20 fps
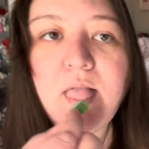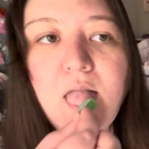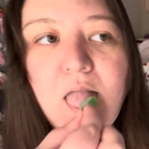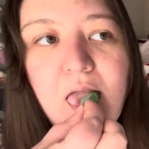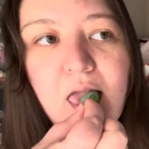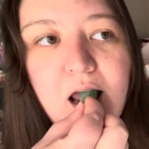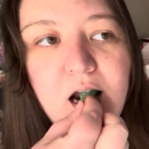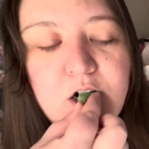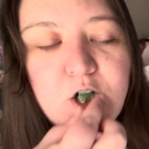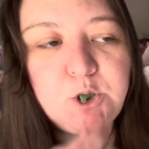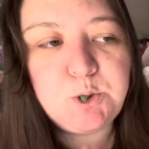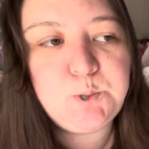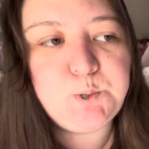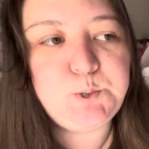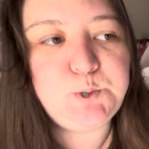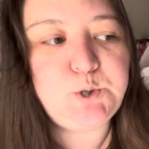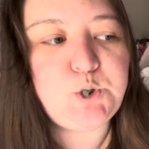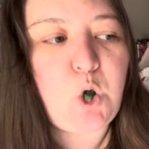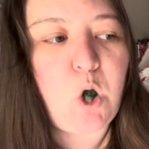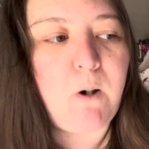
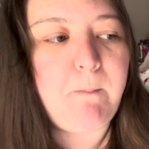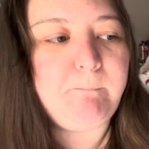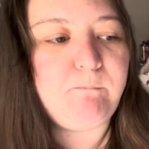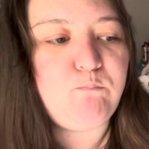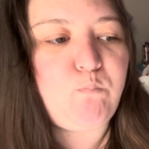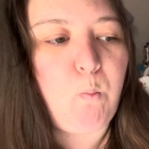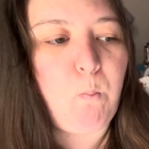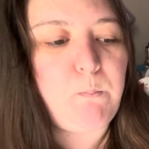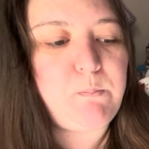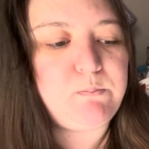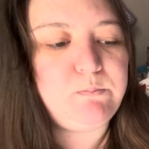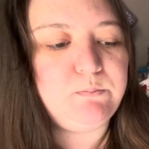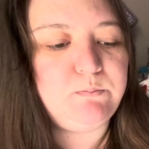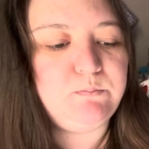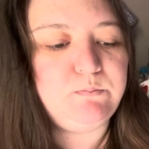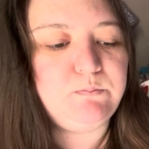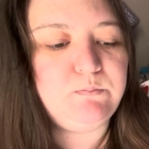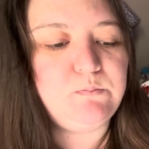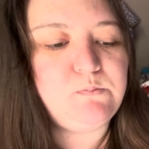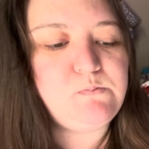
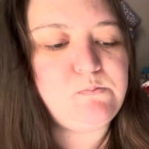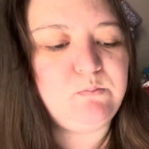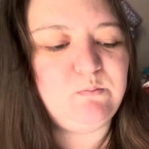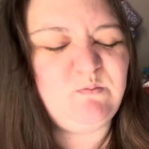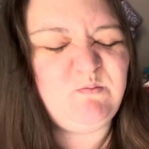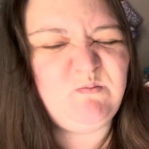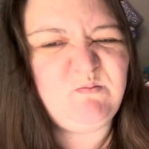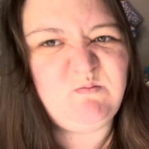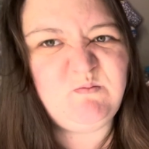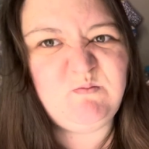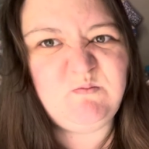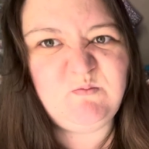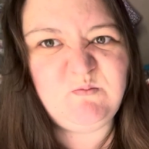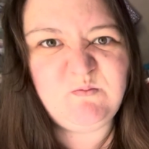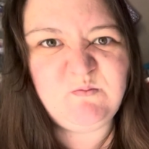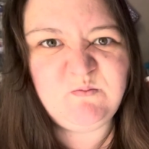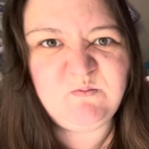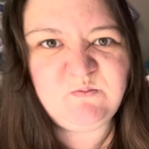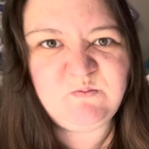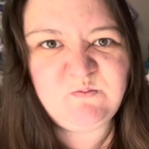
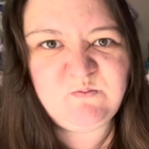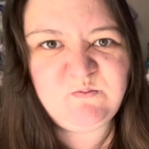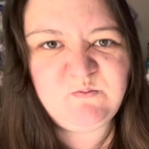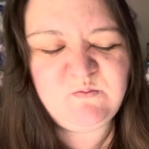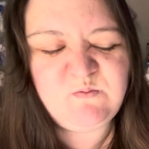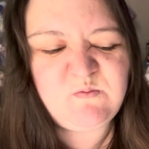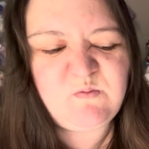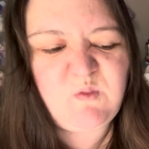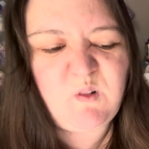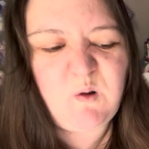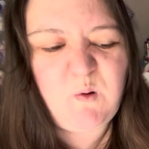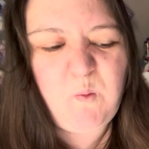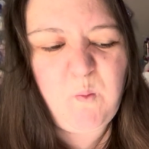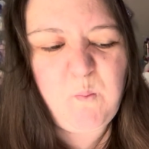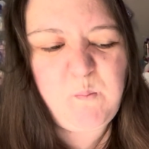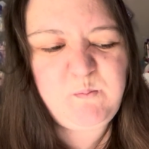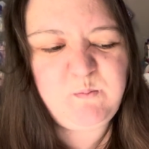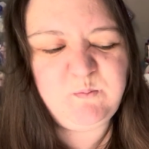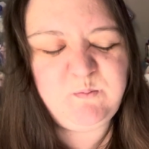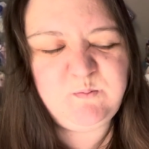
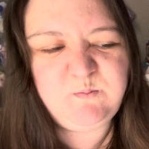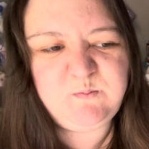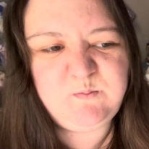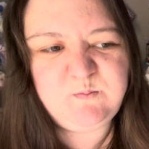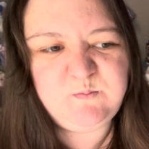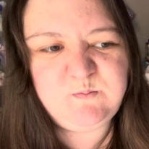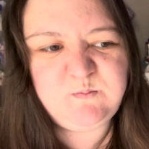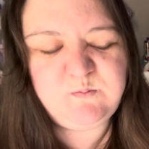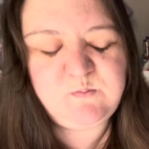No one is speaking in this clip.